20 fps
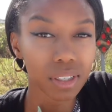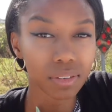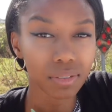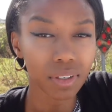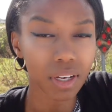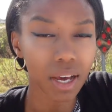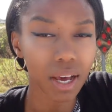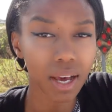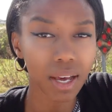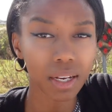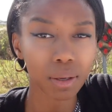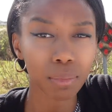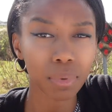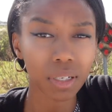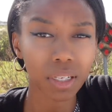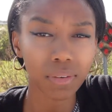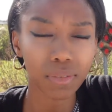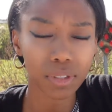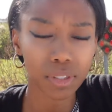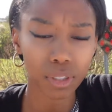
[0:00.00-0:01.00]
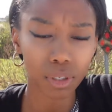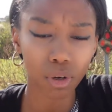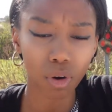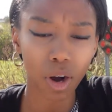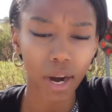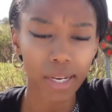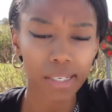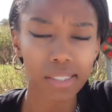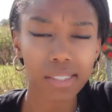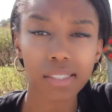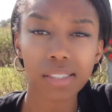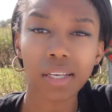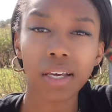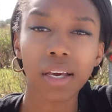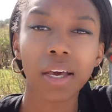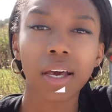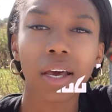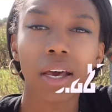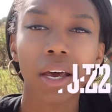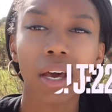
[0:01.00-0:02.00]
of God and believers in Christ,
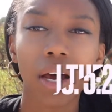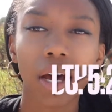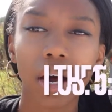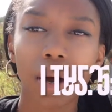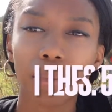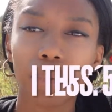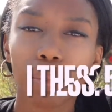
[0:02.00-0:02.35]
um,